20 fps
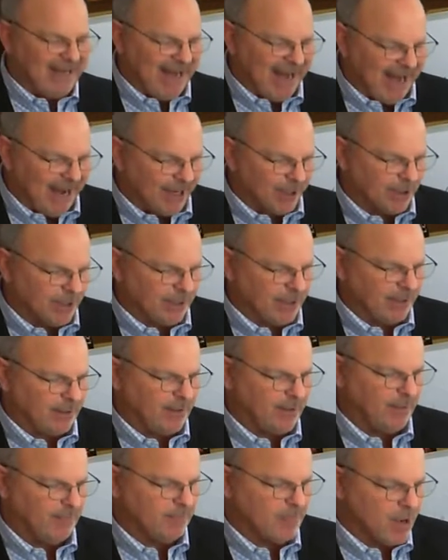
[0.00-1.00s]
Aaron,
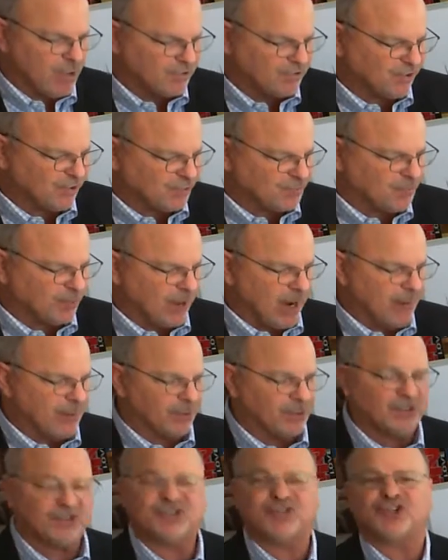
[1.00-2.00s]
Moses' brother,
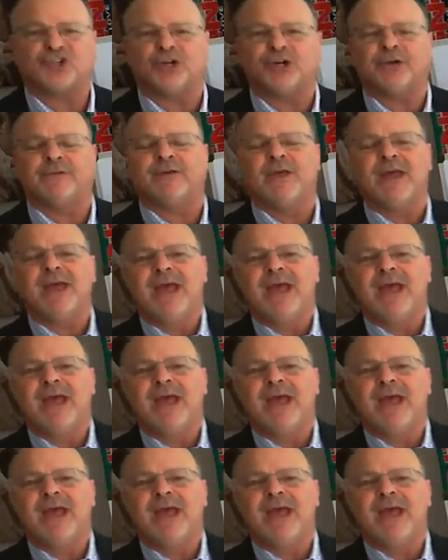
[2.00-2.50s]
to serve